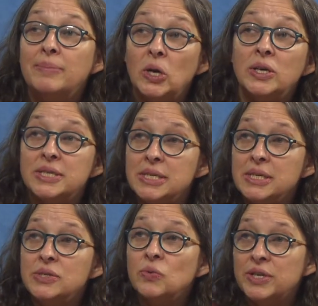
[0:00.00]
The Bering
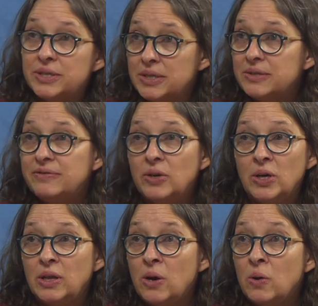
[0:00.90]
Sea's risk is
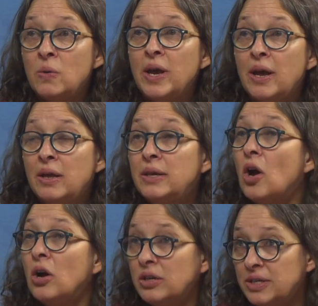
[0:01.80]
very low mm -hmm. and
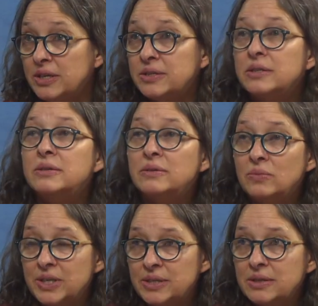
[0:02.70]
the Arctic's
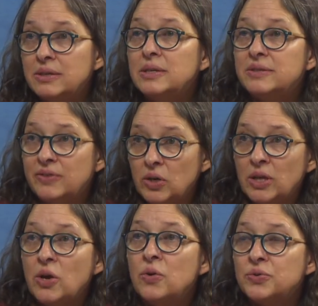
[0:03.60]
risk is very
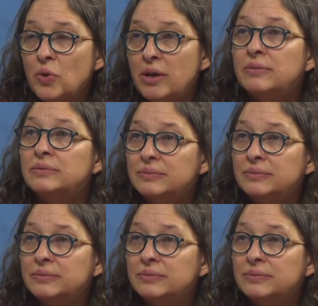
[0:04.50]
low as well.